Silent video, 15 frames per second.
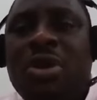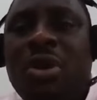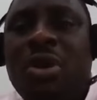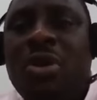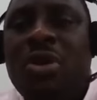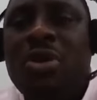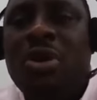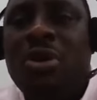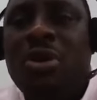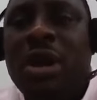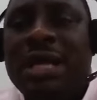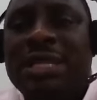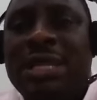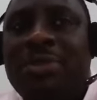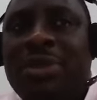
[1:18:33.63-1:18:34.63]
your
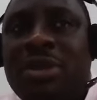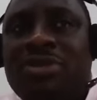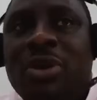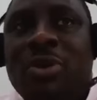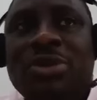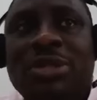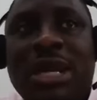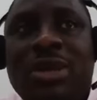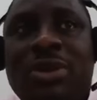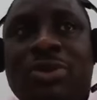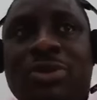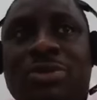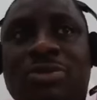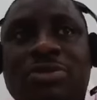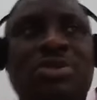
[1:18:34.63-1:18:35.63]
acceptance. Some will tell
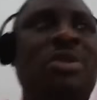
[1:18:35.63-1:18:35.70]
you,